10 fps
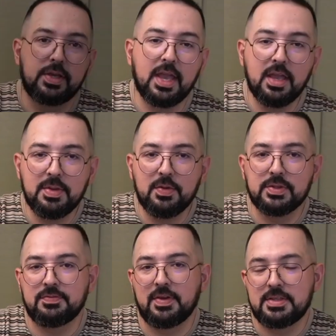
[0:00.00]
KME was
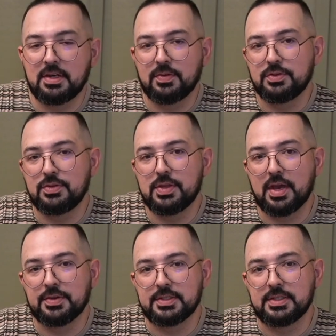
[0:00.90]
invented around
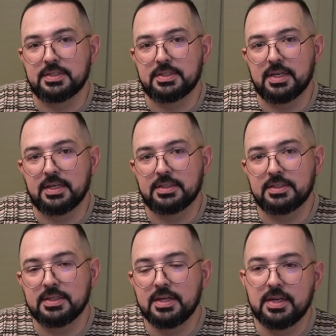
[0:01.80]

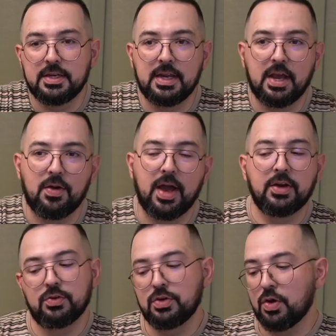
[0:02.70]
2006. Now, I
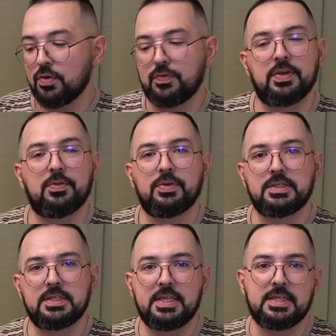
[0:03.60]
don't know if it
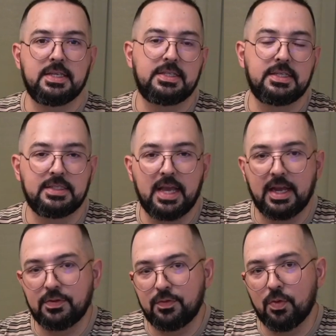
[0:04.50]
was in this
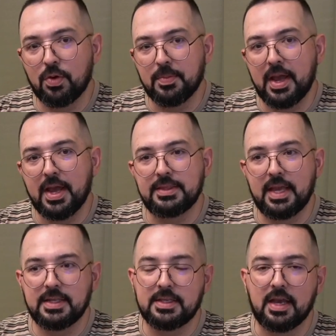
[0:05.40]
exact format at
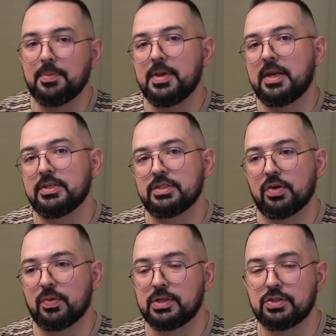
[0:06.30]
that time because their
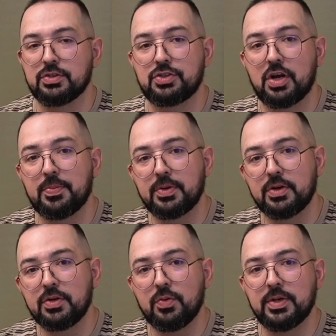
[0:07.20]
original
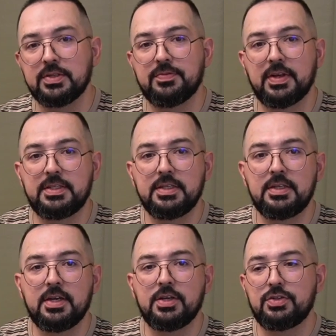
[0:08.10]
sharpener was invented
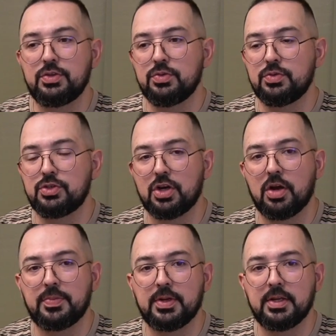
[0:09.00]
to
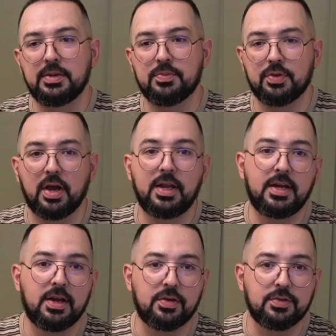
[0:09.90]
sharpen broadhead
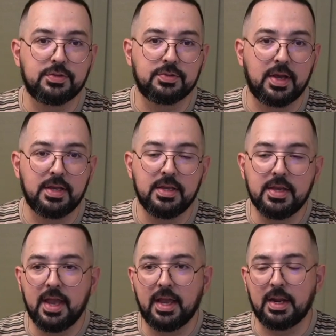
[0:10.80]
arrows, right?
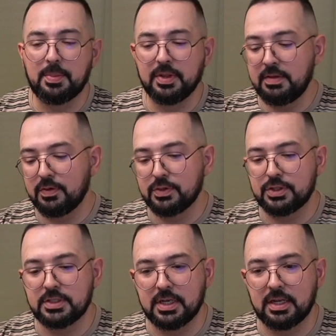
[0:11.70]
And I believe it was
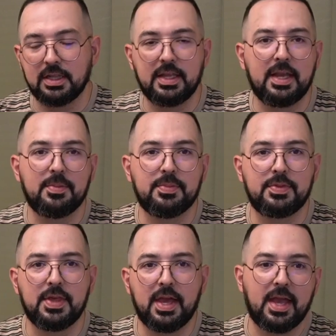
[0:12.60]
just a clamp
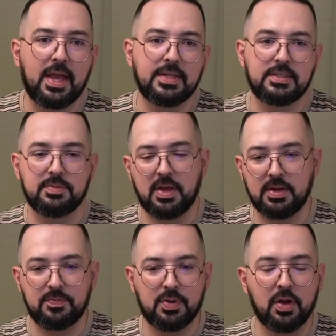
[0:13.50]
that had some kind
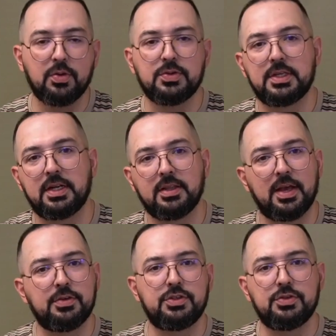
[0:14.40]
of post that
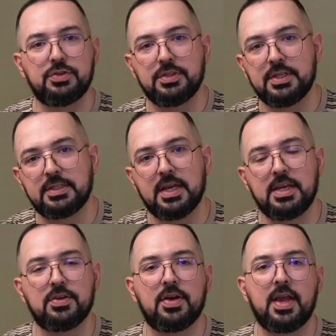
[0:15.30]
allowed you to dictate
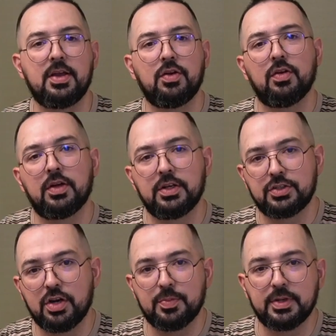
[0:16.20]
your angle on a
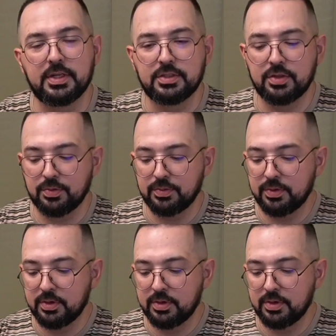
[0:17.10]
sharpening stone.